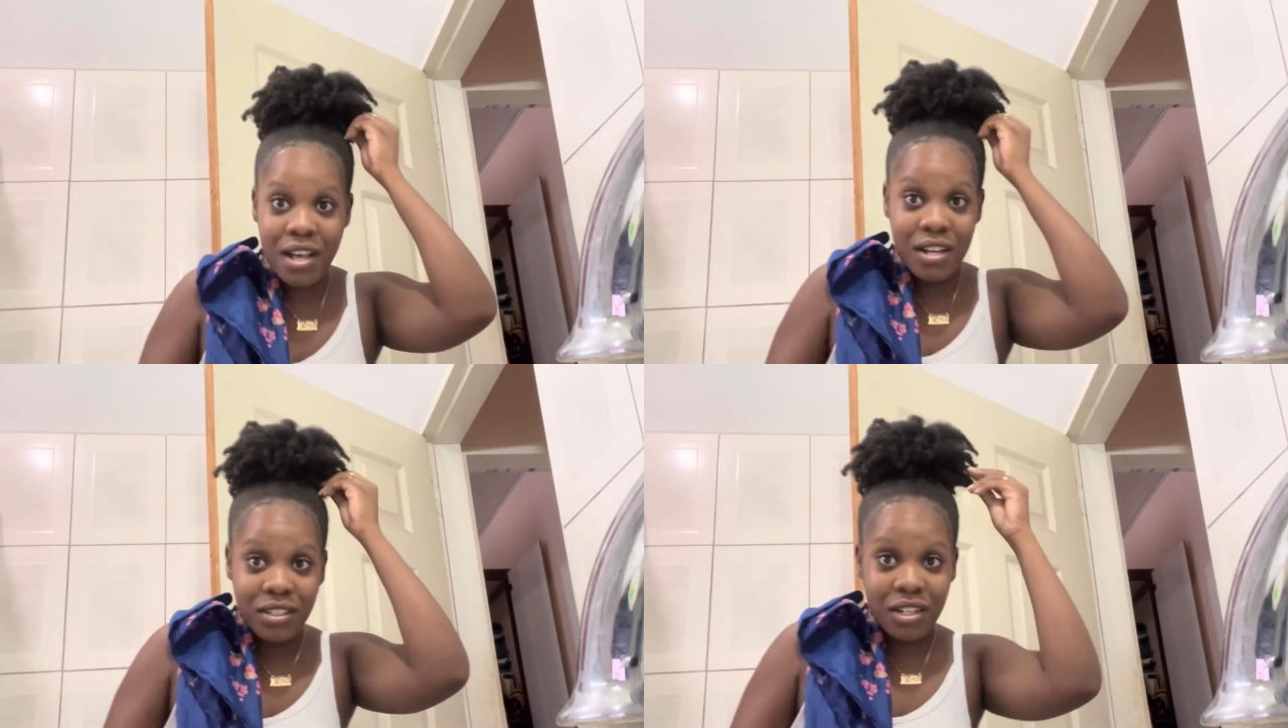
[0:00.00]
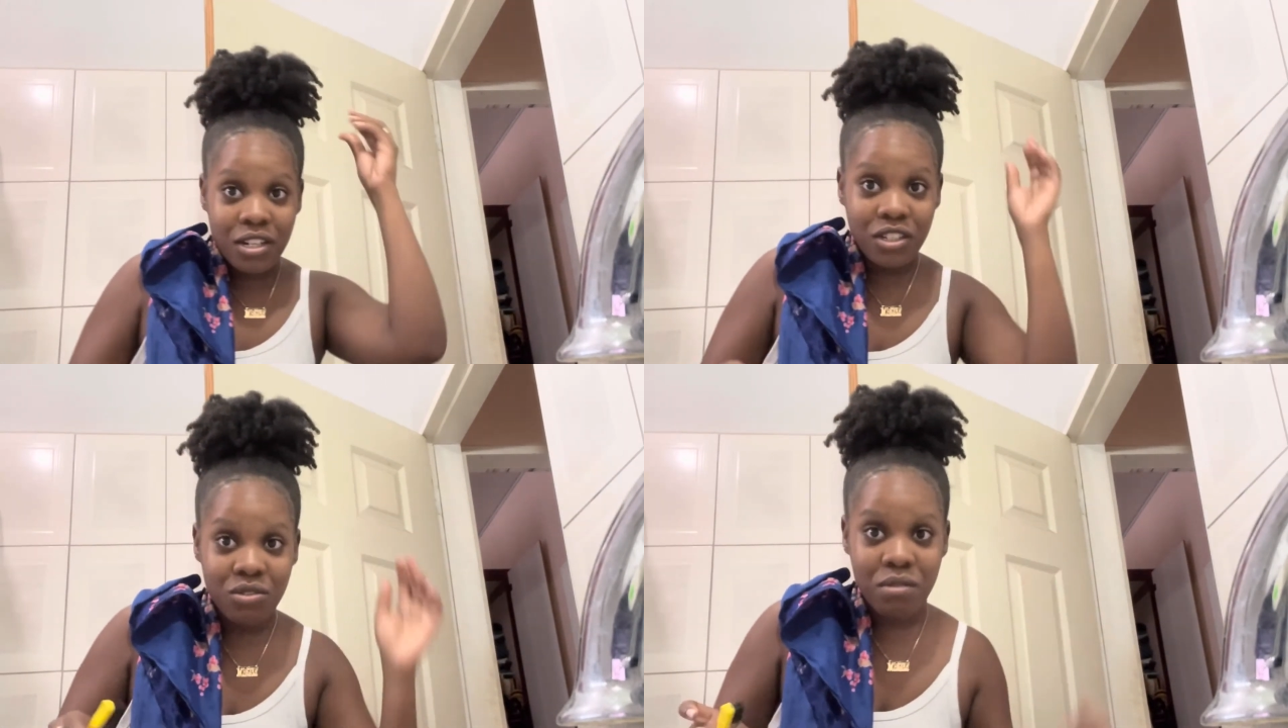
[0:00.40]
So I
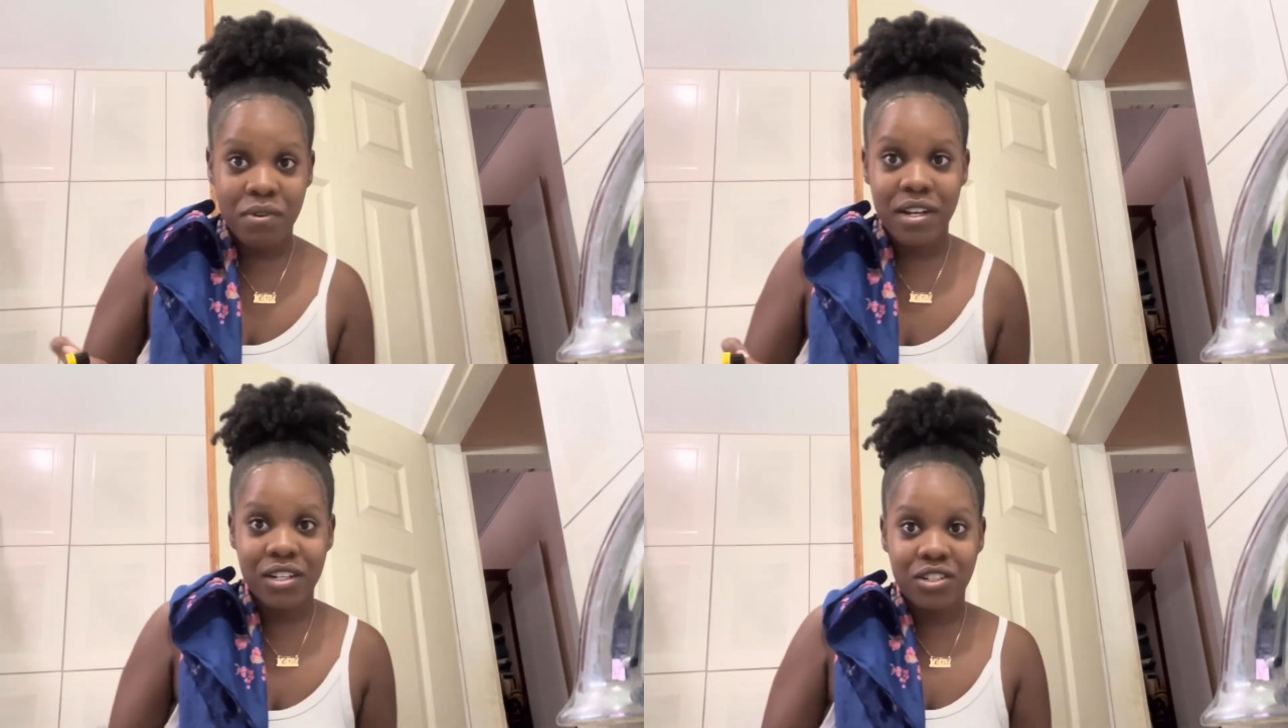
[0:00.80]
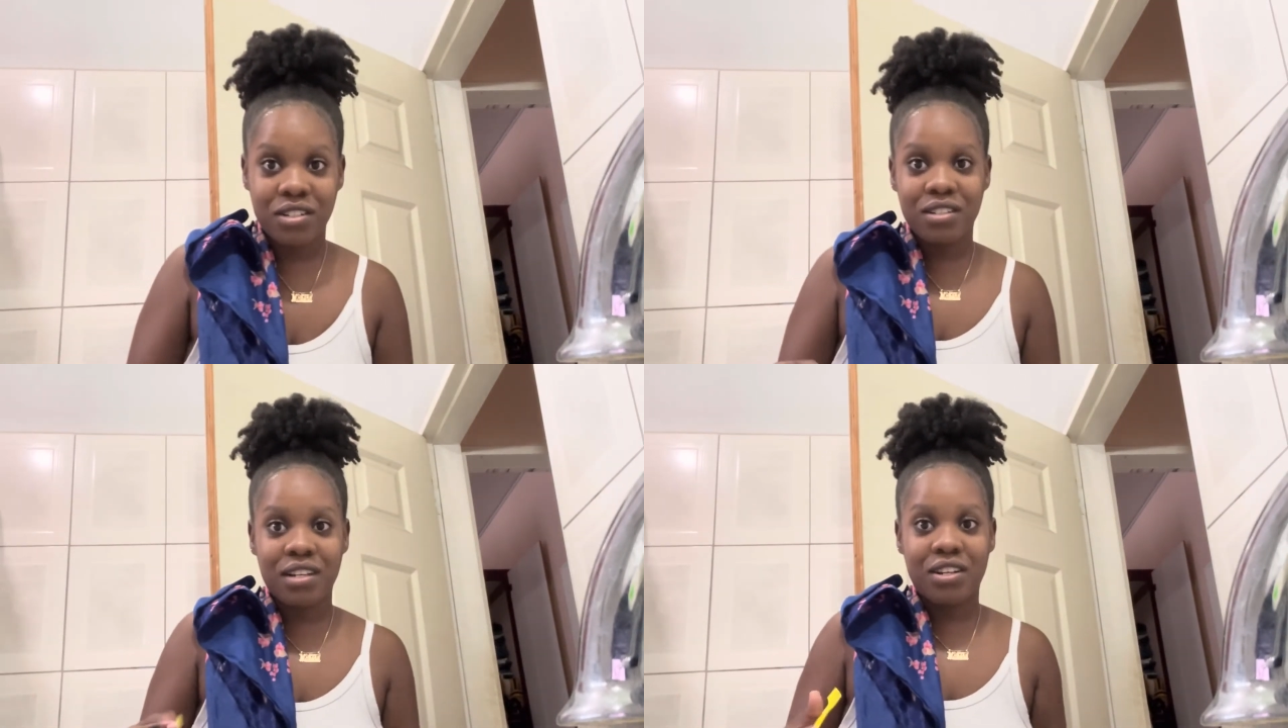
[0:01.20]
just doing my
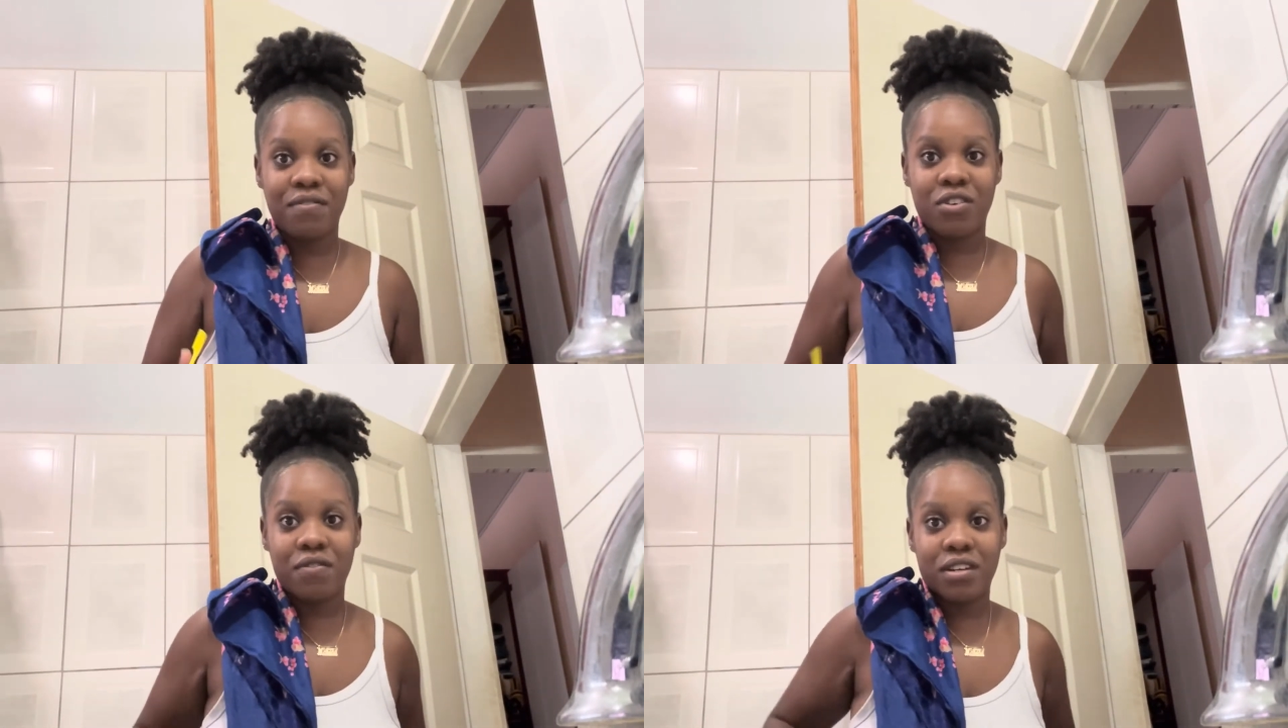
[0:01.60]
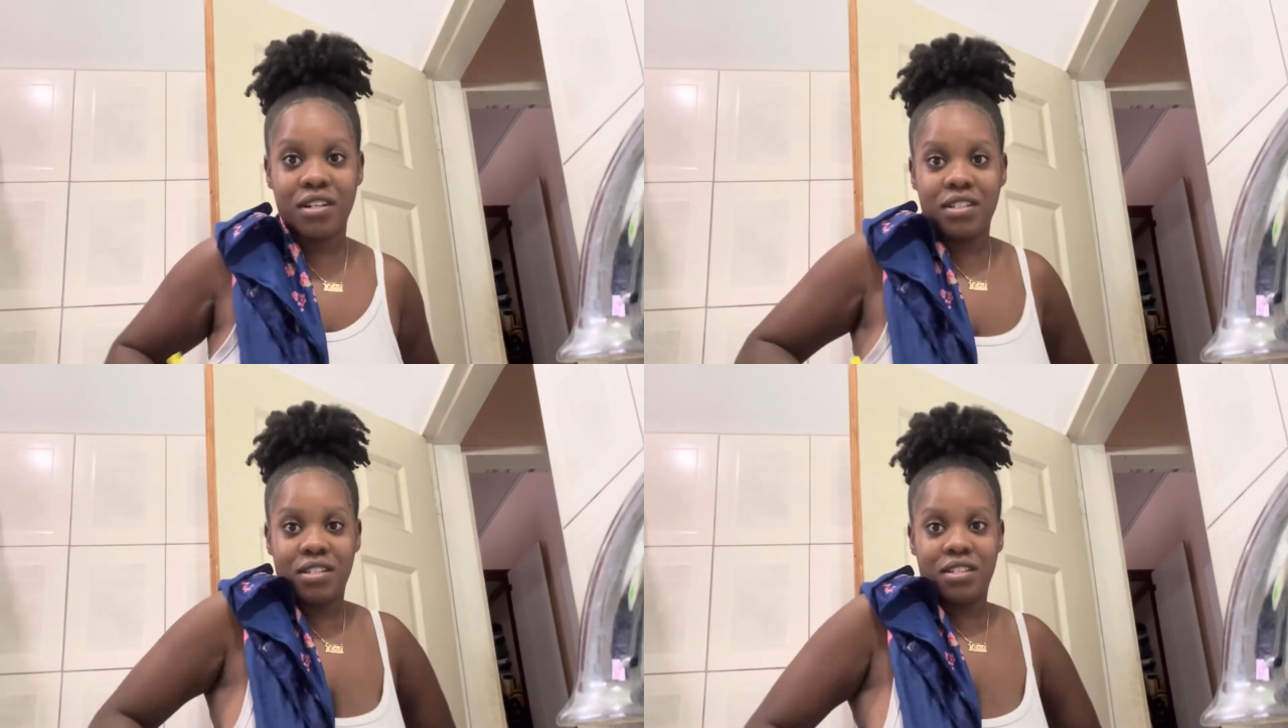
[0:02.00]
edges. I don't know if you can
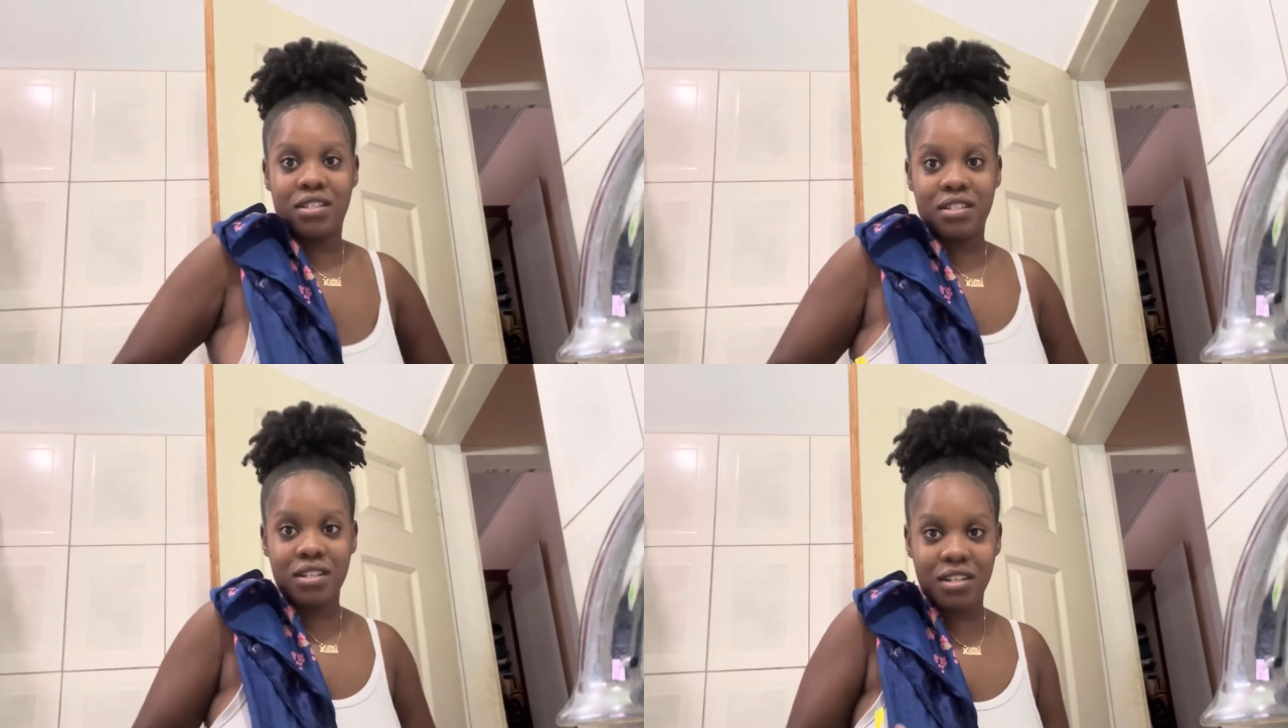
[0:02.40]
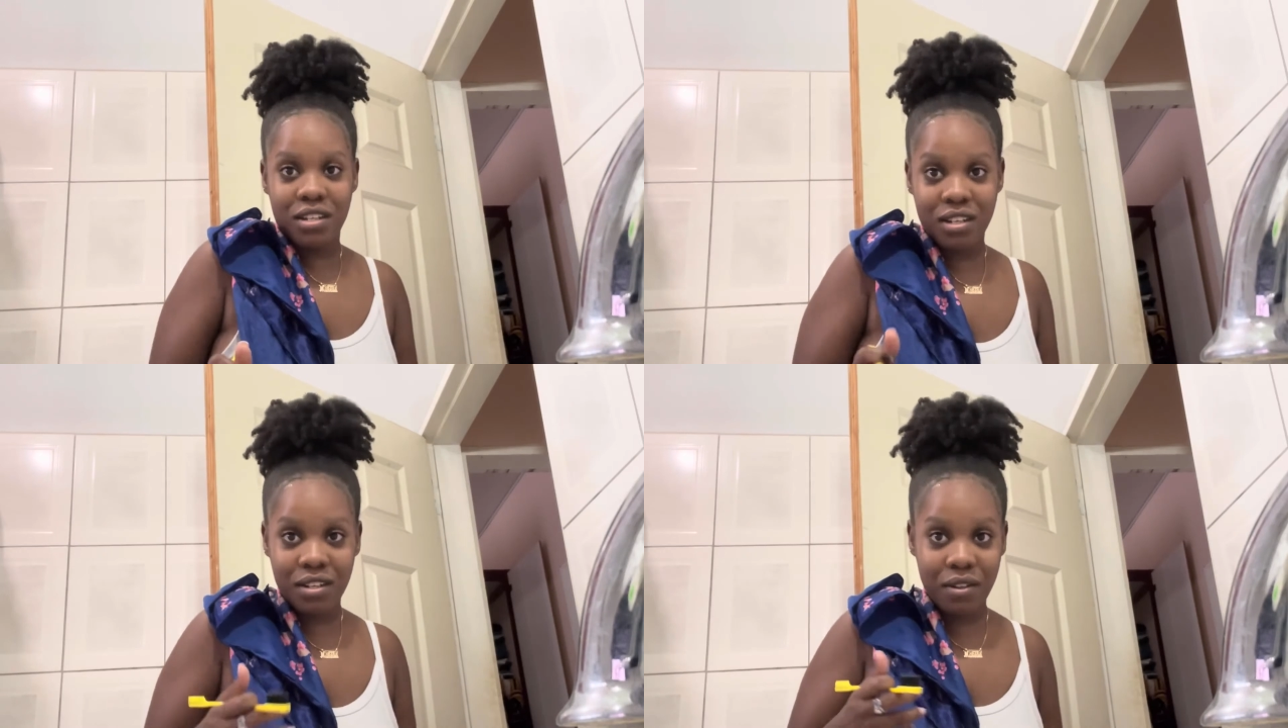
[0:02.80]
see
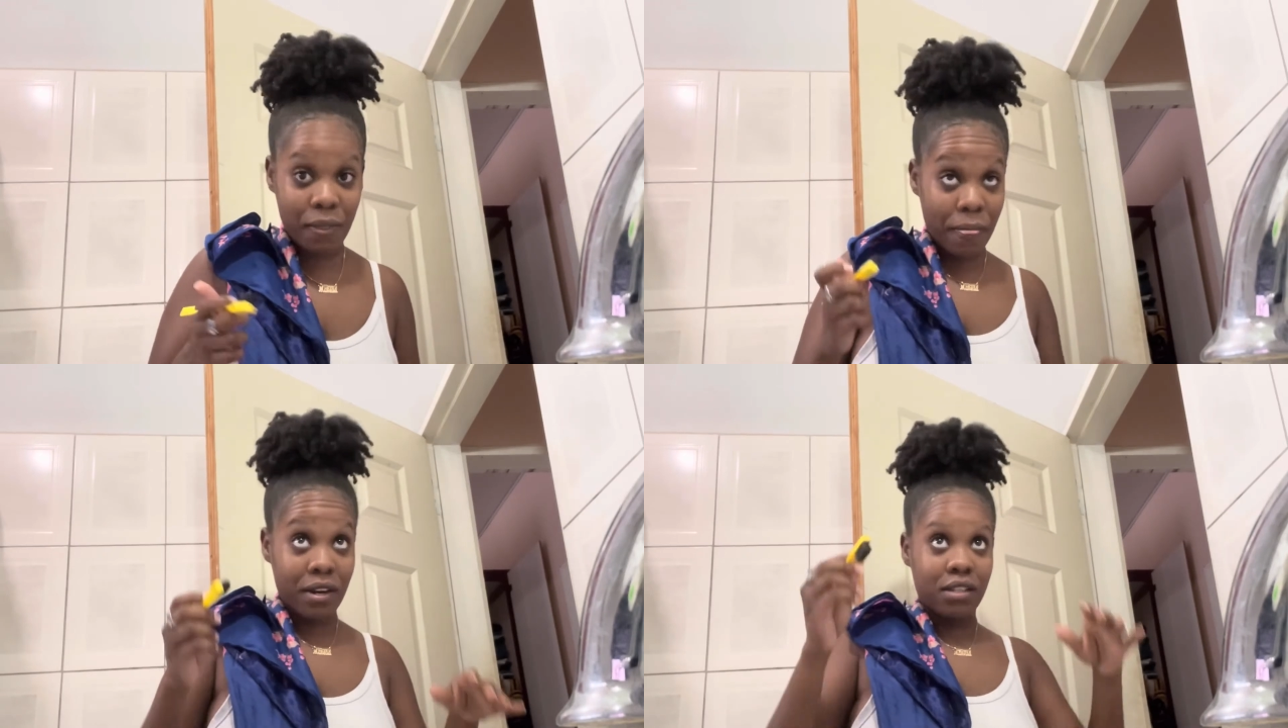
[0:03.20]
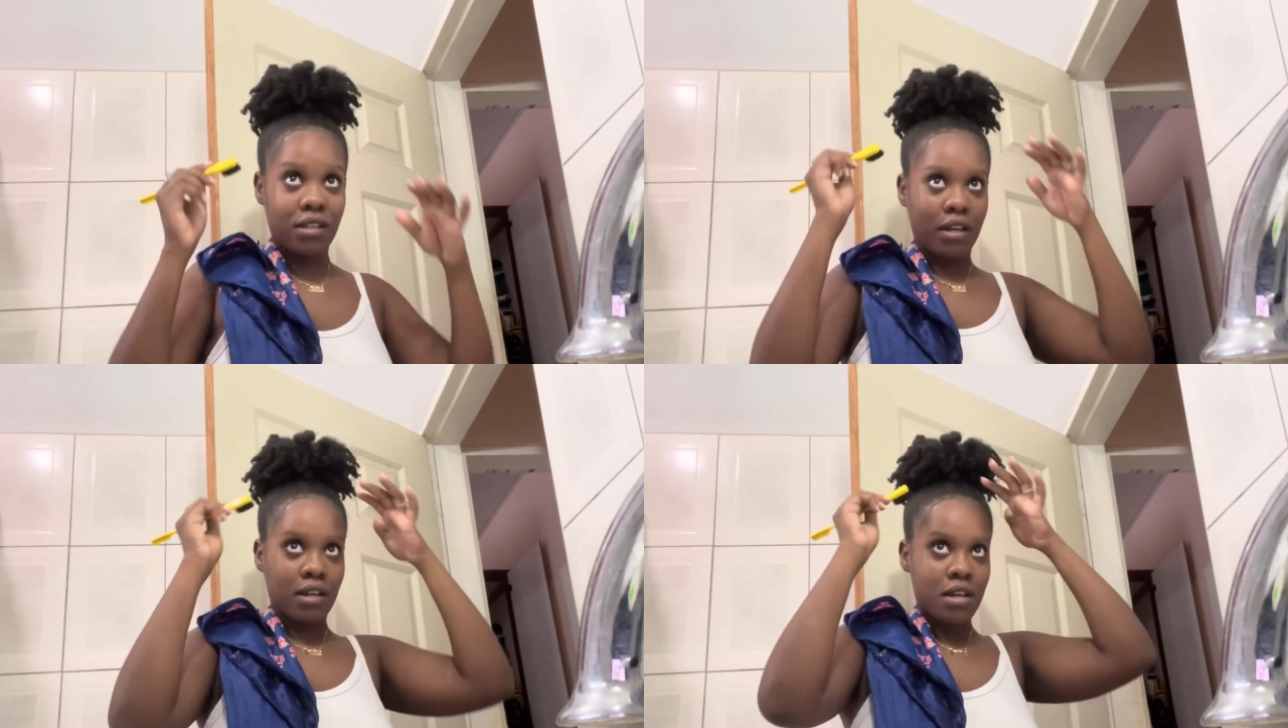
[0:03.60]

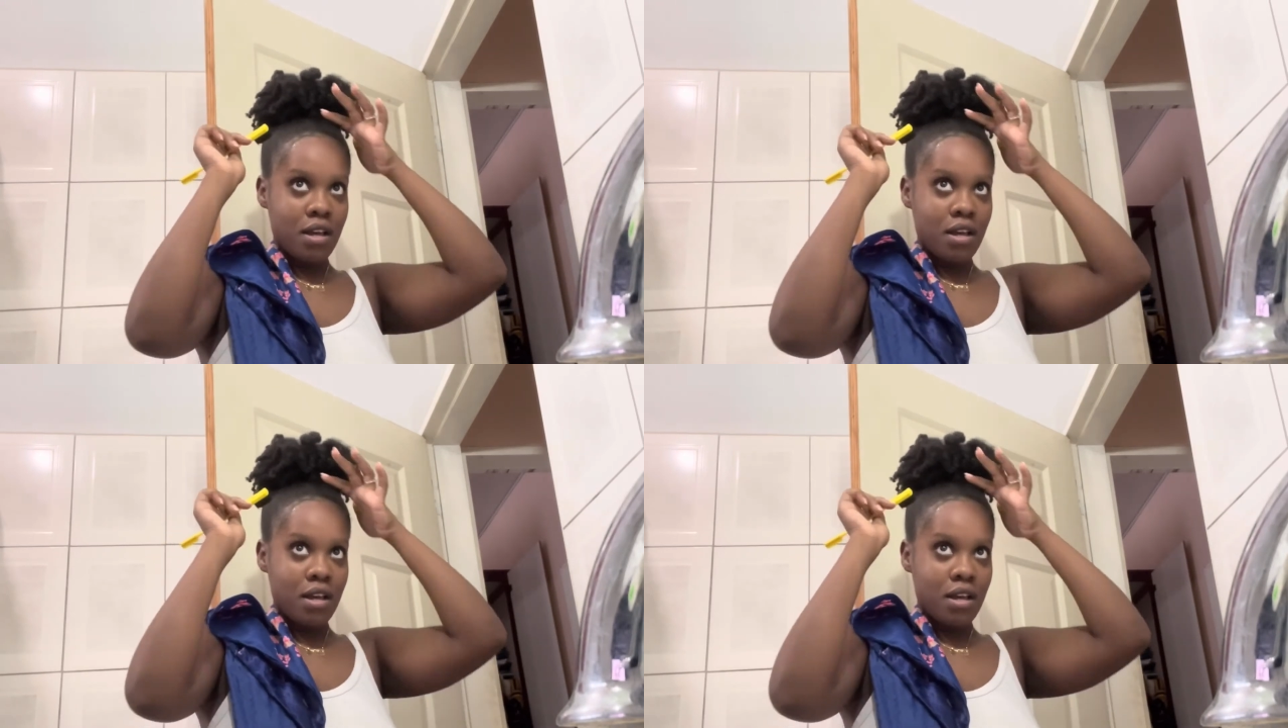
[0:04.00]
anything,